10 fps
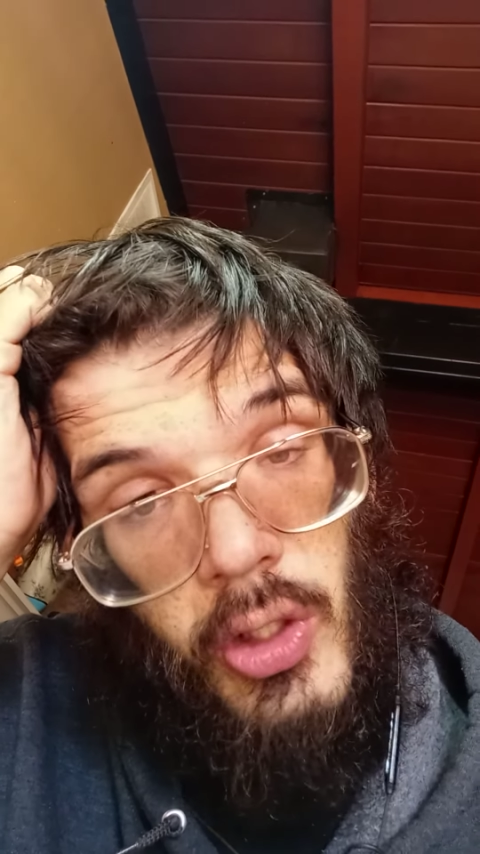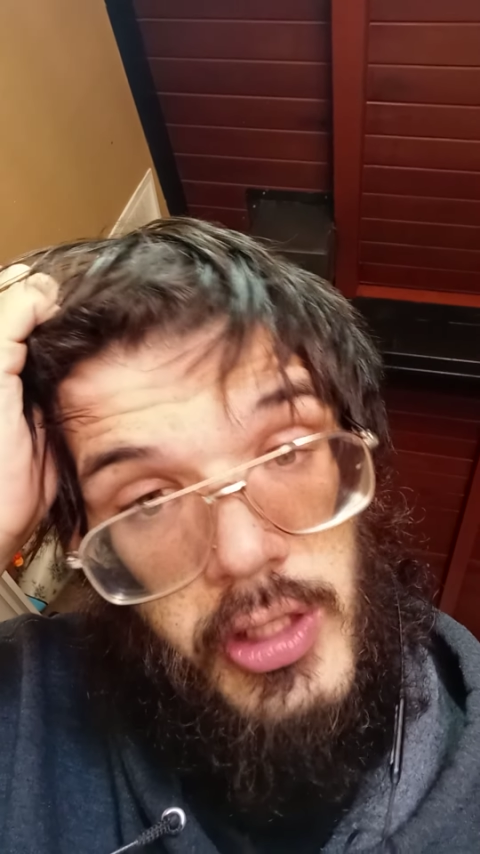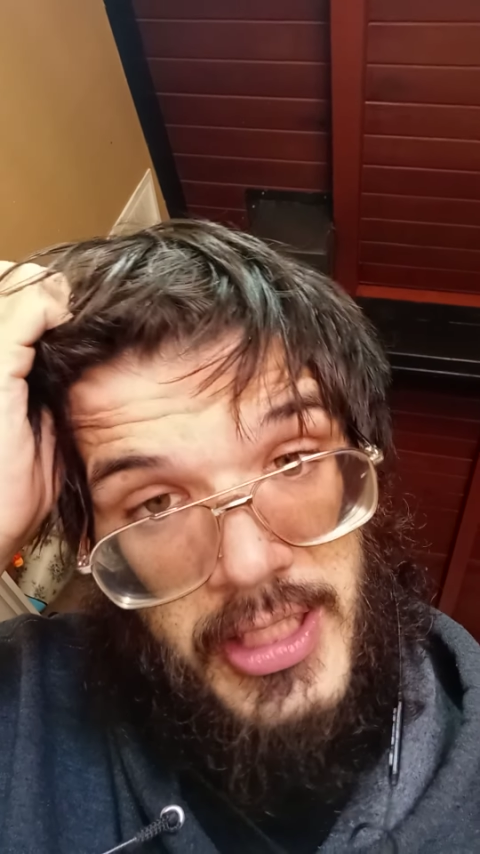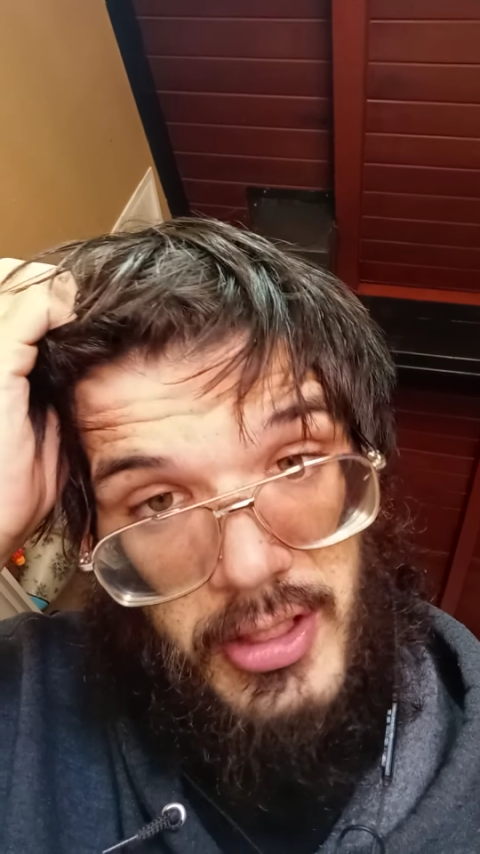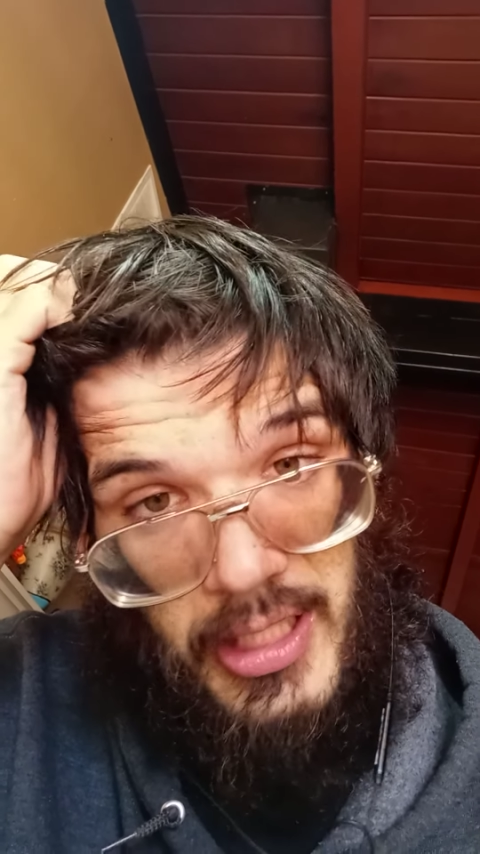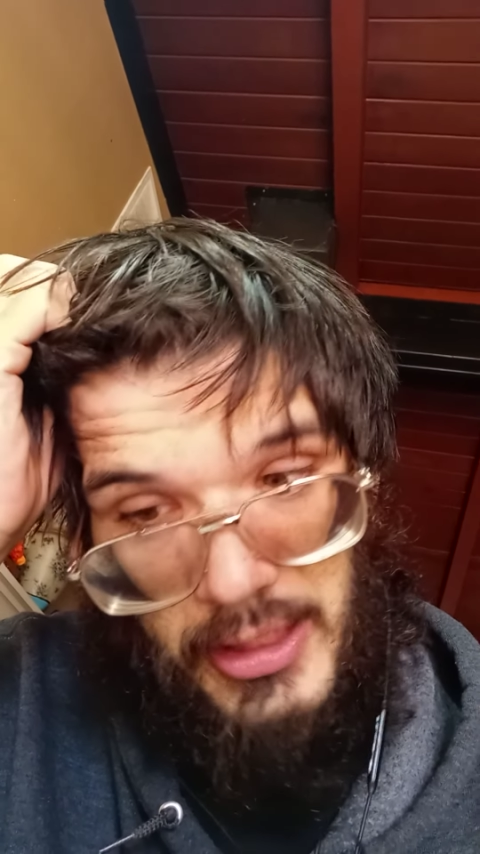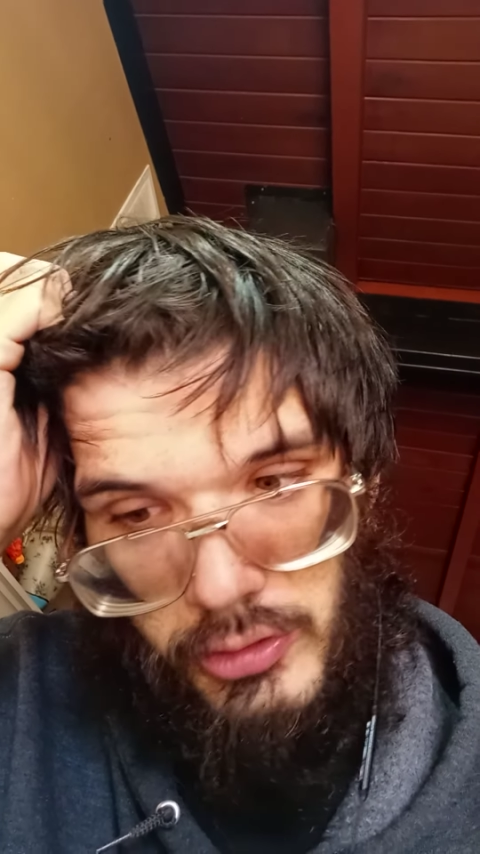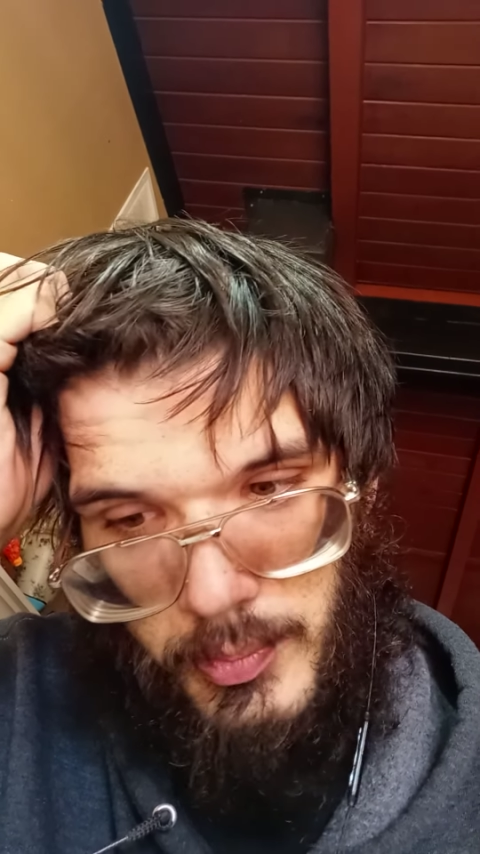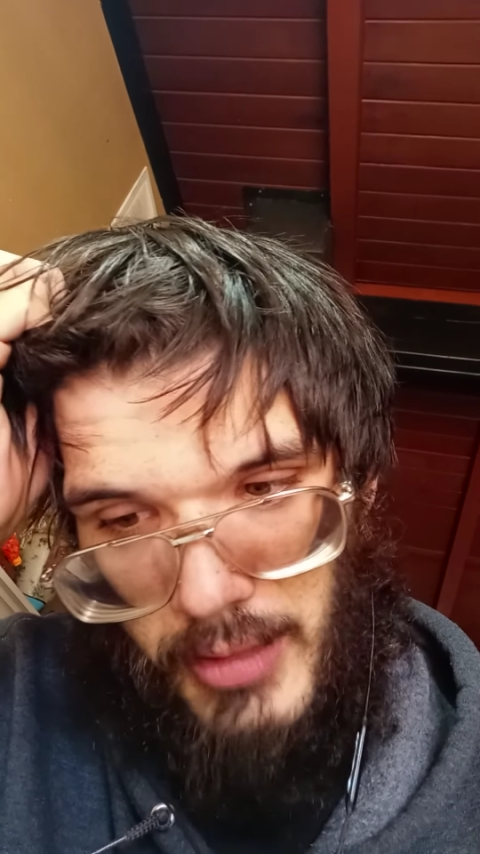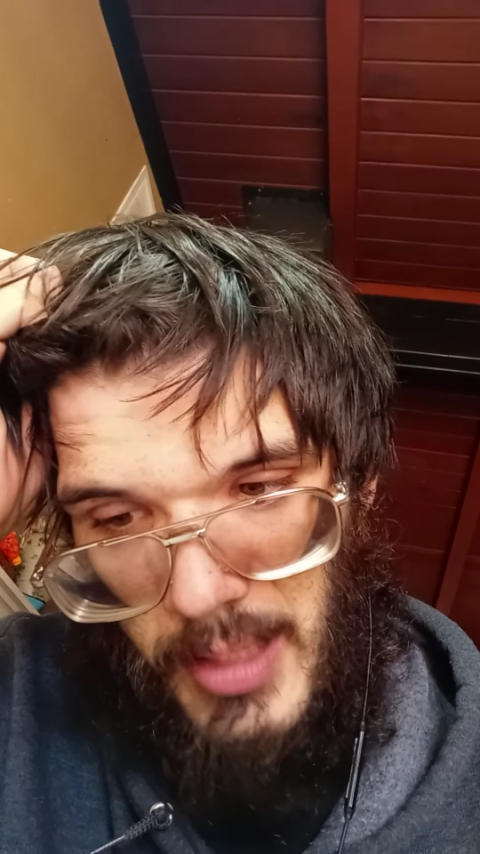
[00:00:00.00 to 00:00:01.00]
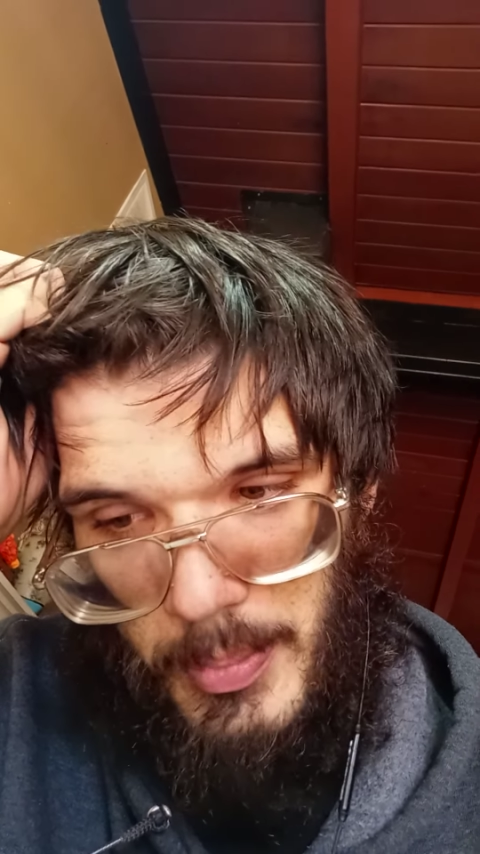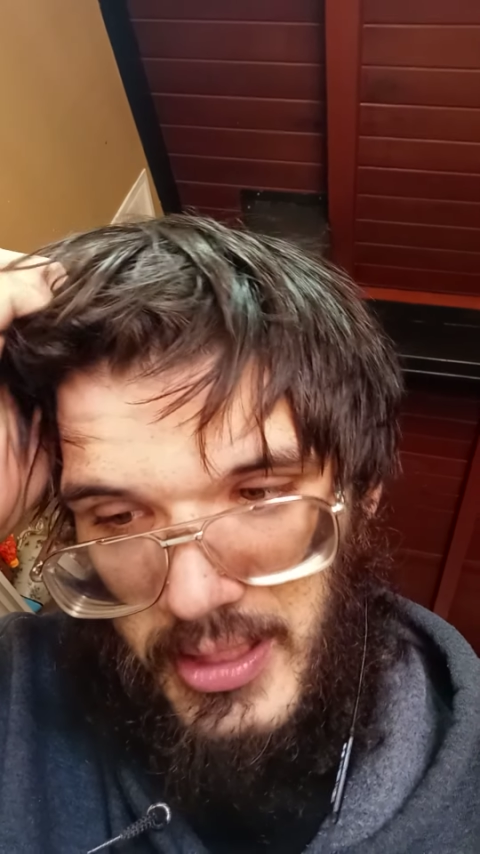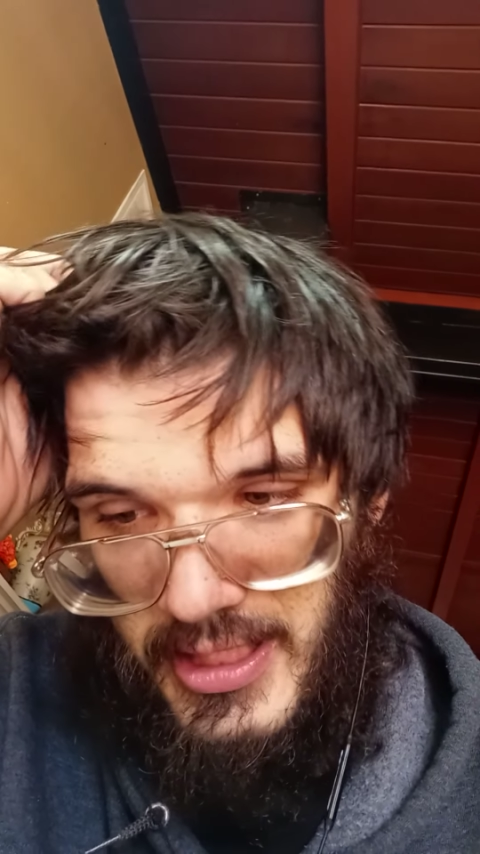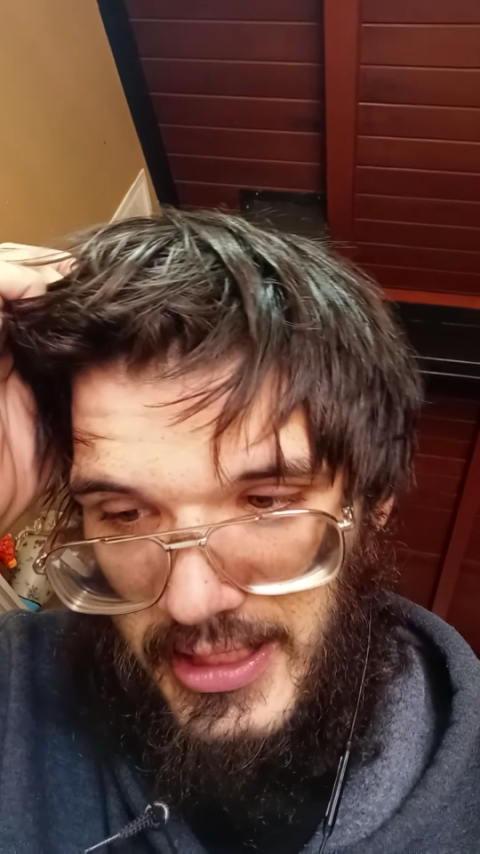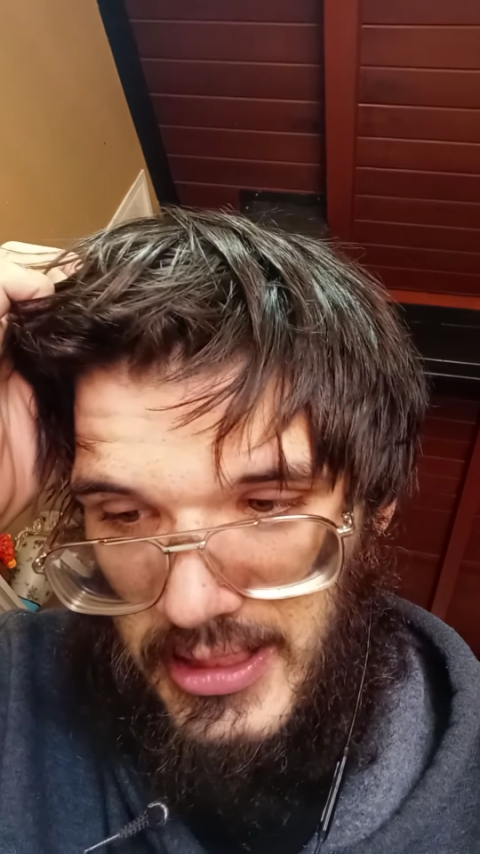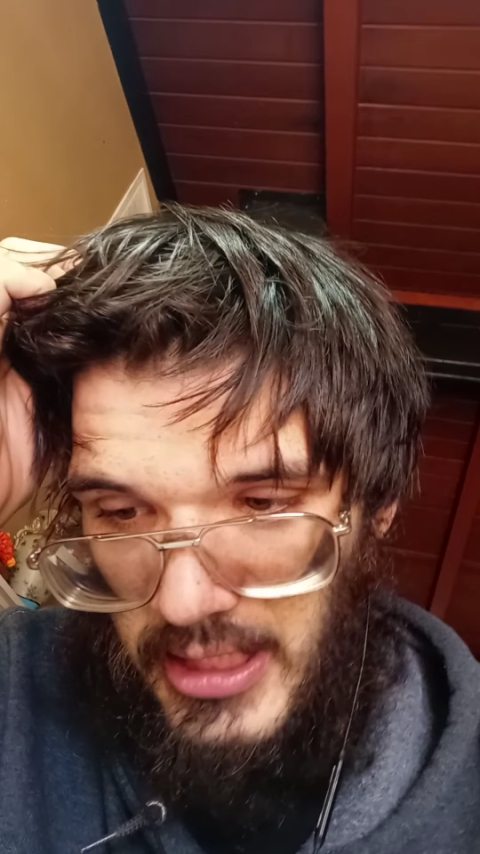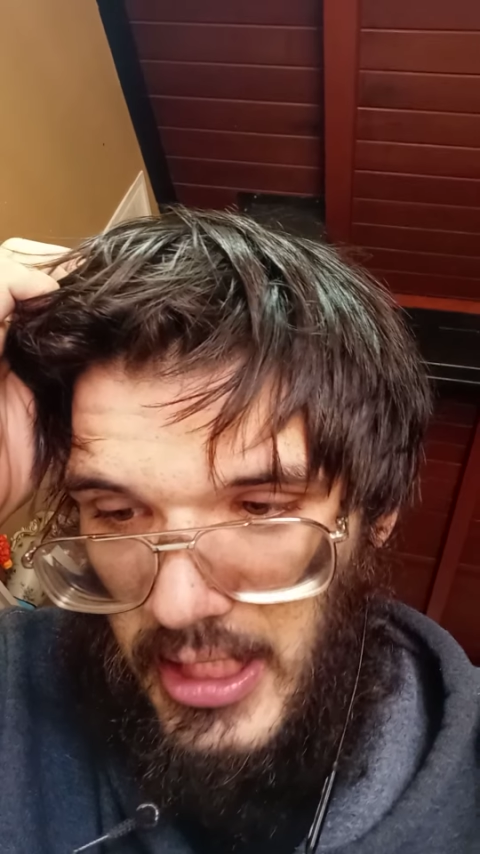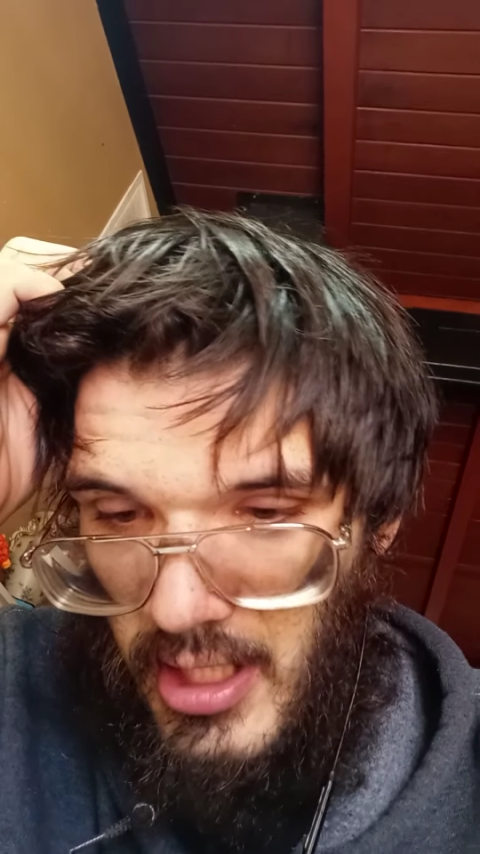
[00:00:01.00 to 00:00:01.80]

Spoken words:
or intellectual properties.